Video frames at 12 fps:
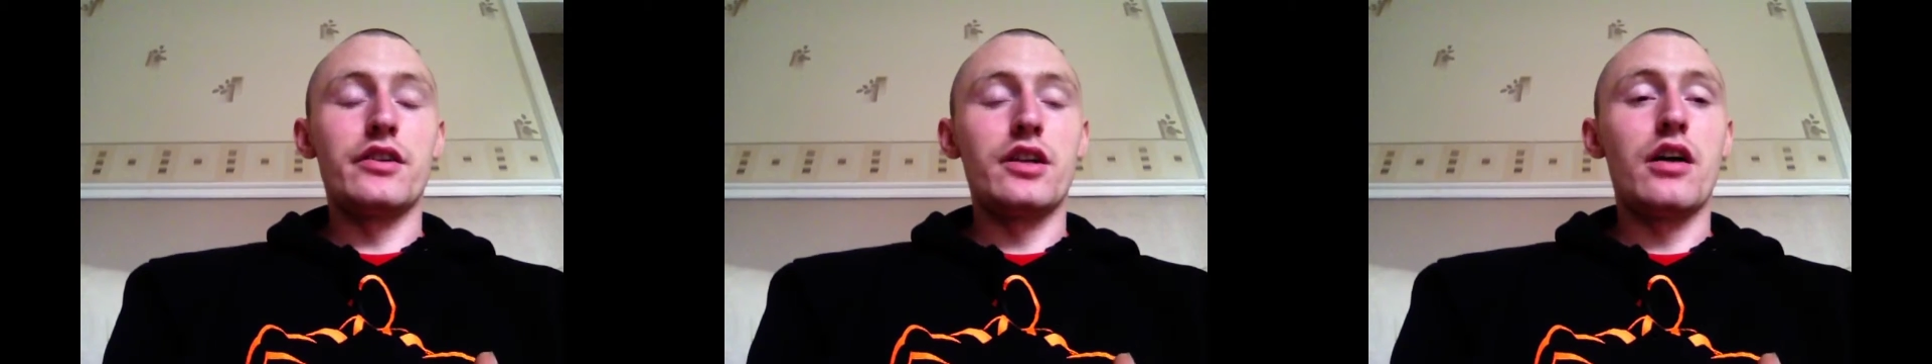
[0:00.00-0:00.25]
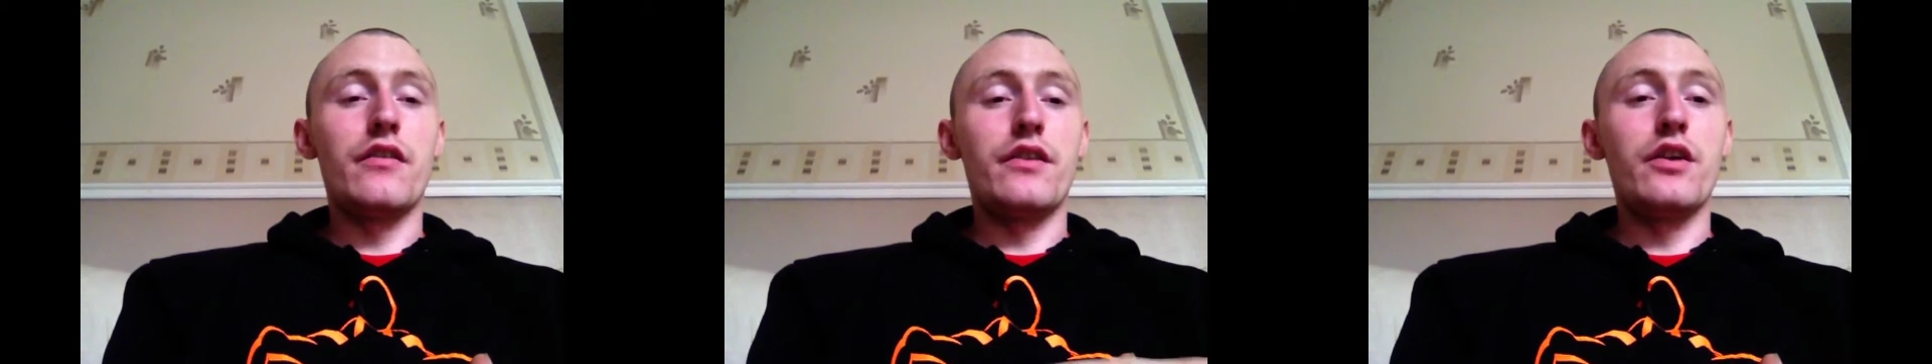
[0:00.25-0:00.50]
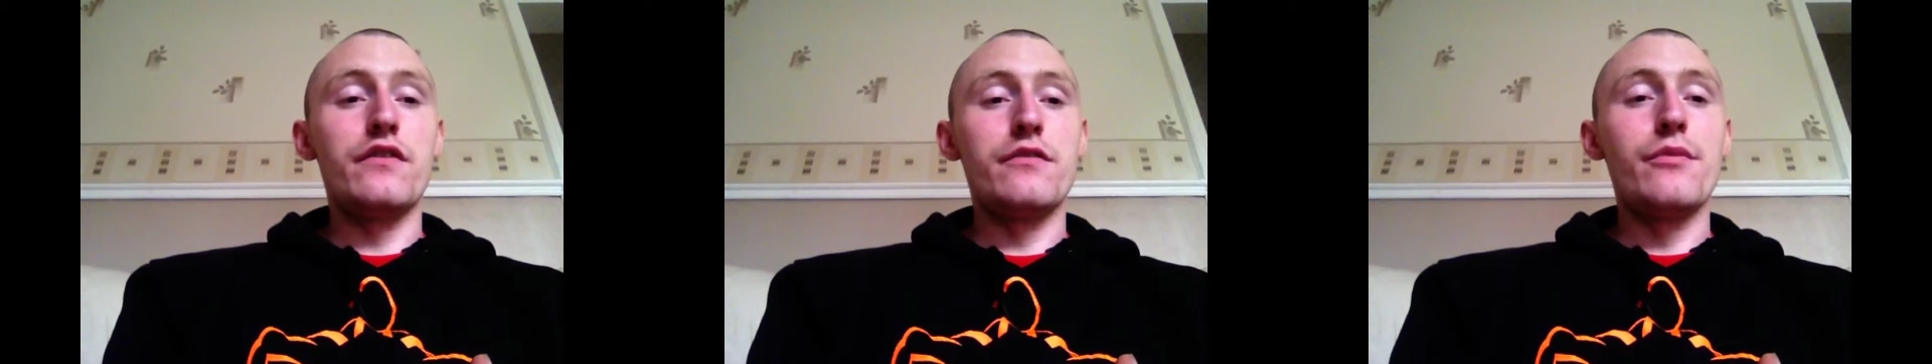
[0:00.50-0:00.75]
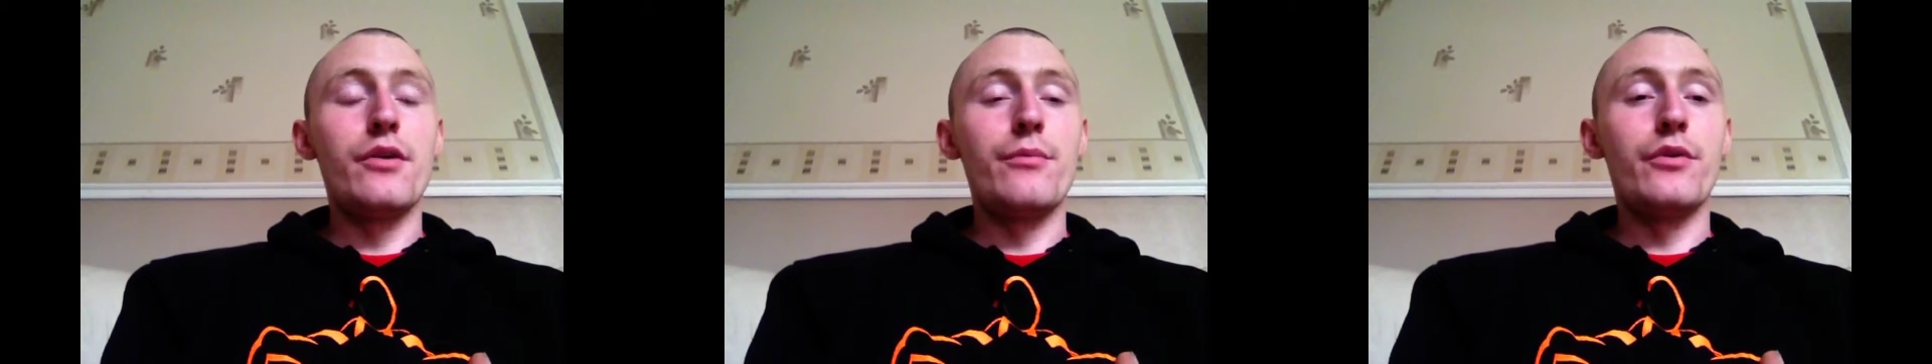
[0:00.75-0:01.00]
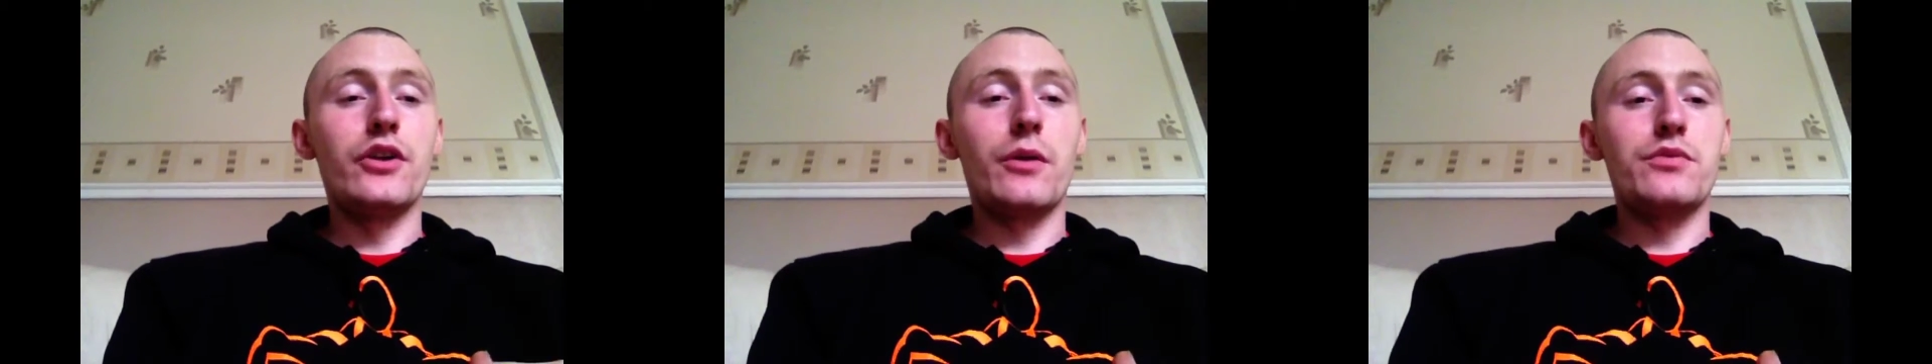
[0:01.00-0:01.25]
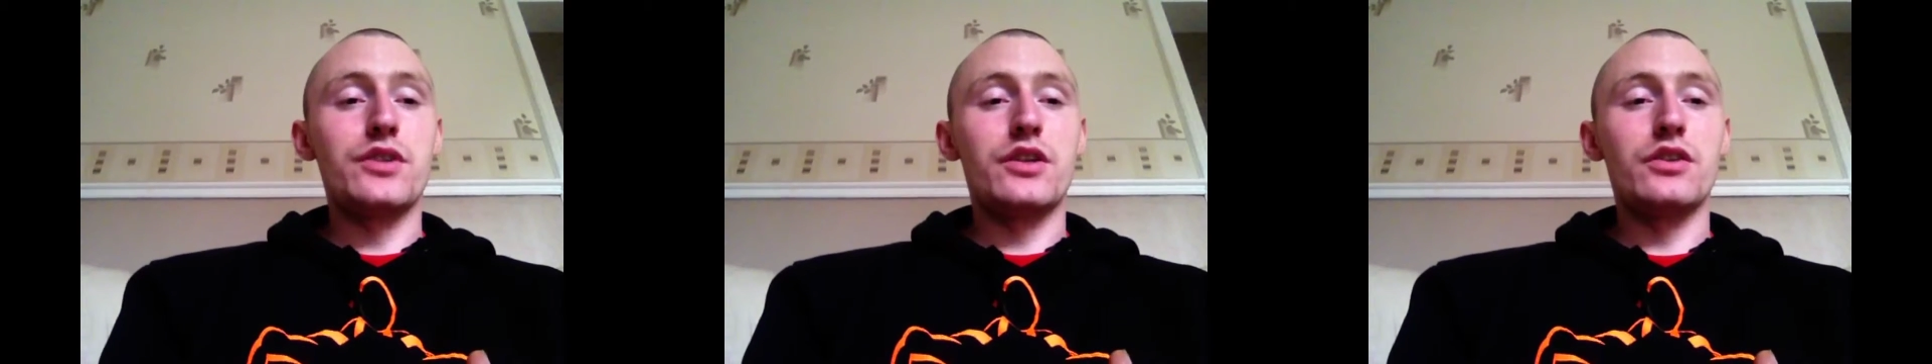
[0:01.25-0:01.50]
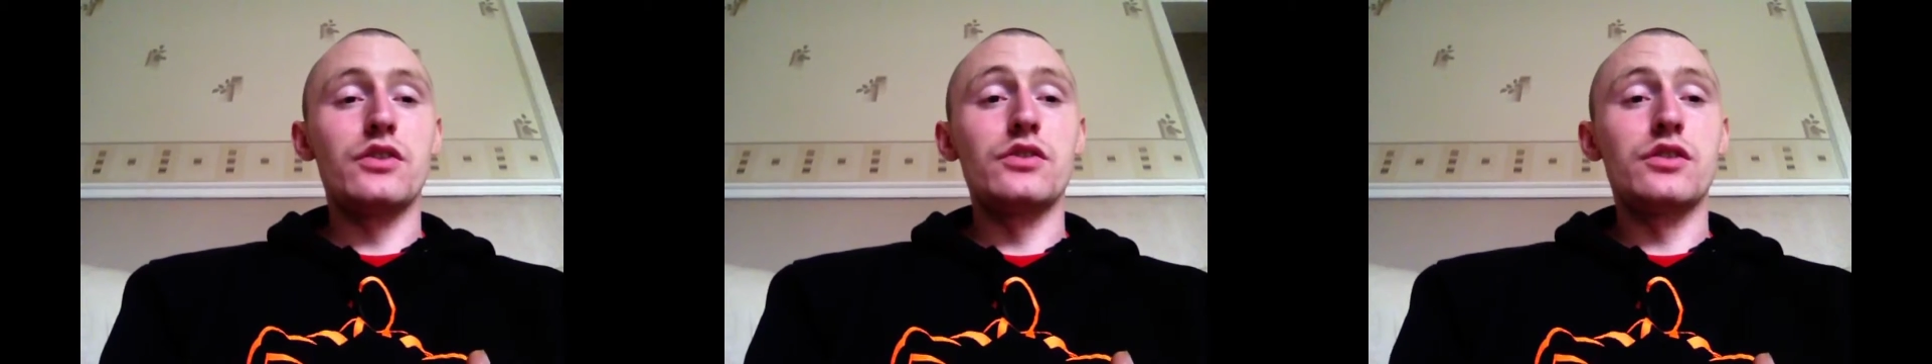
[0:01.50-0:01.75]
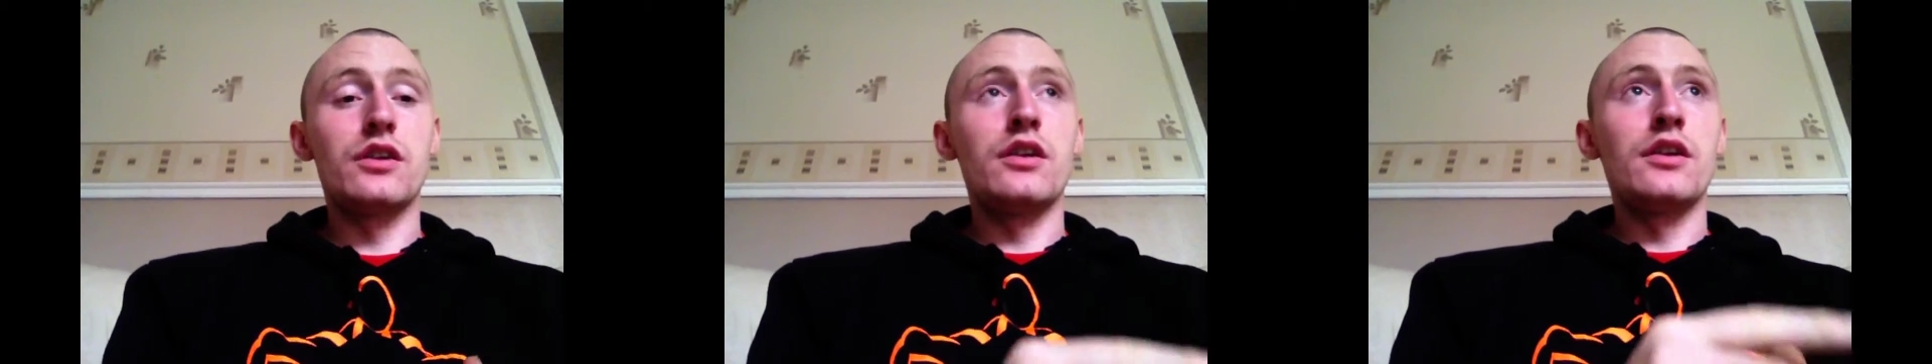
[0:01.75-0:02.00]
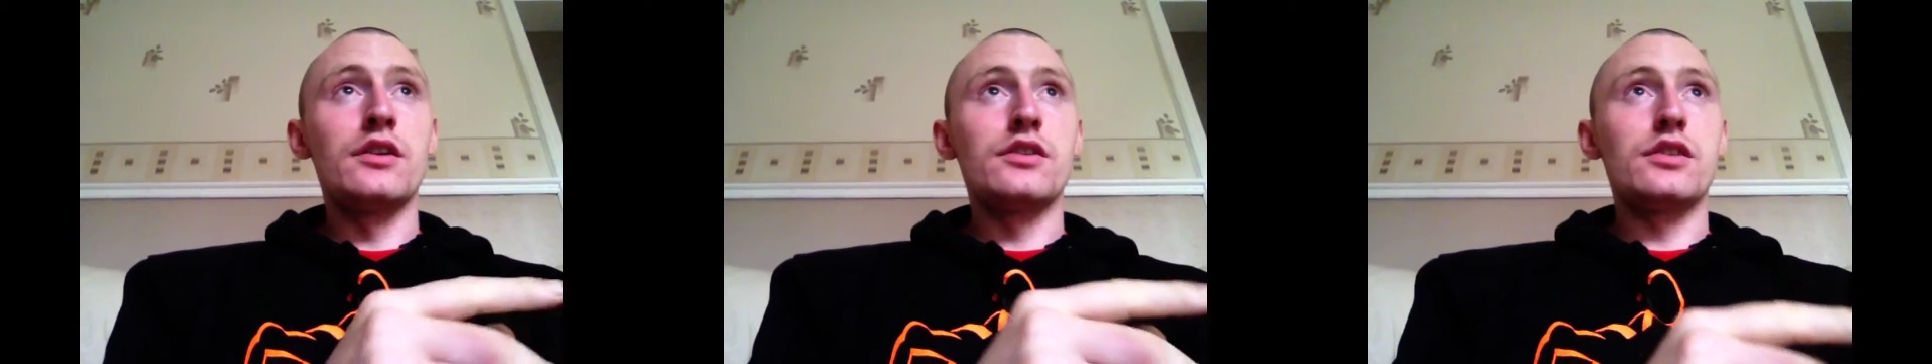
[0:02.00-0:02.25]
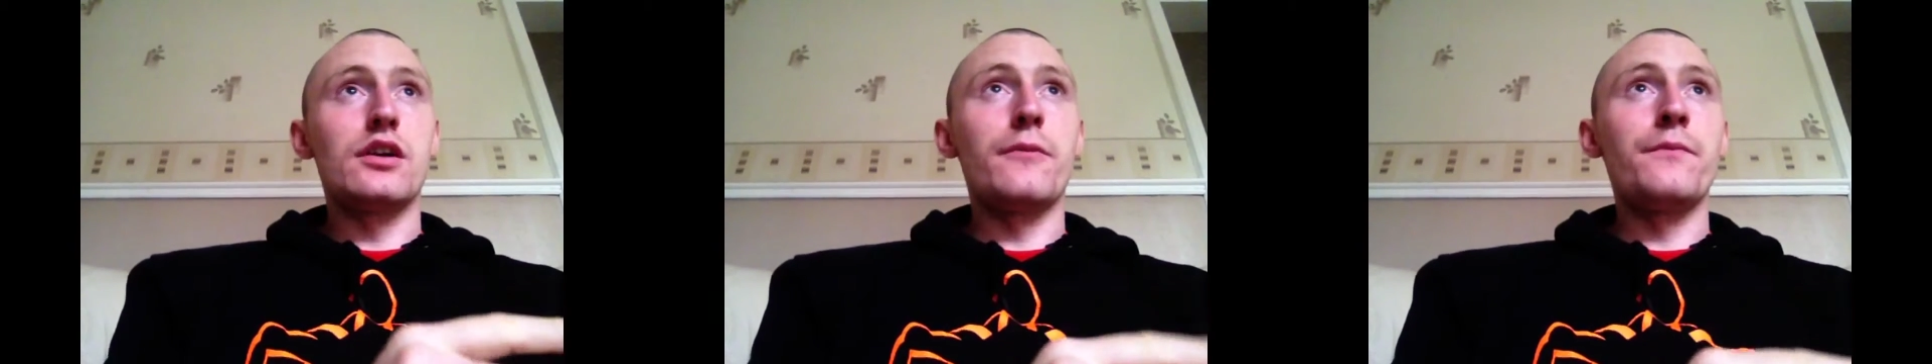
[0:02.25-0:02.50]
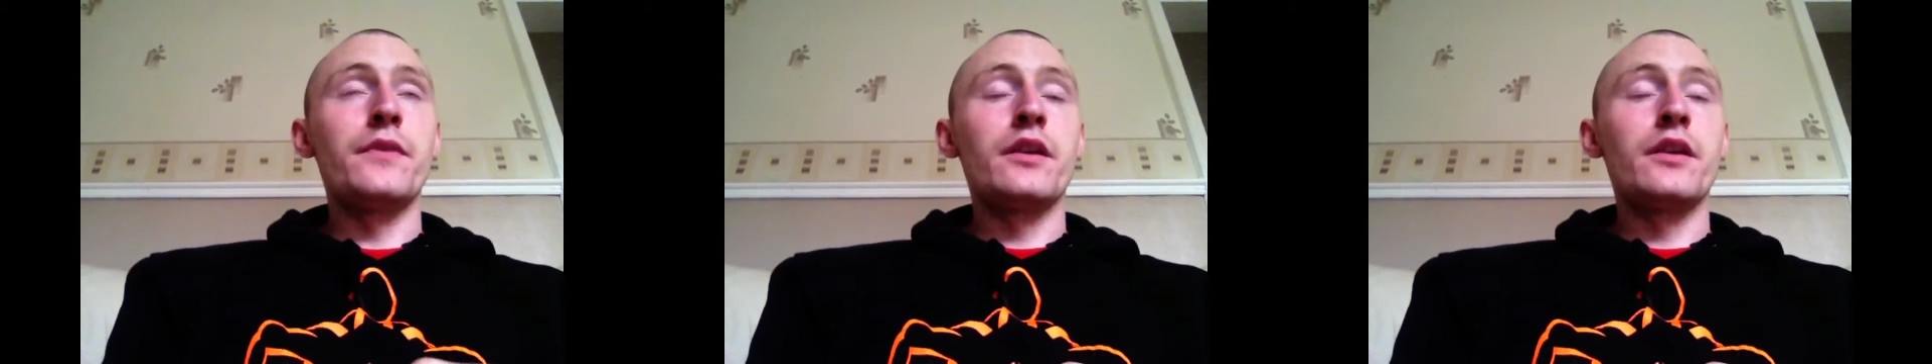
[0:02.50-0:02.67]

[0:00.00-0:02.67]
lot of the other mud obstacles. So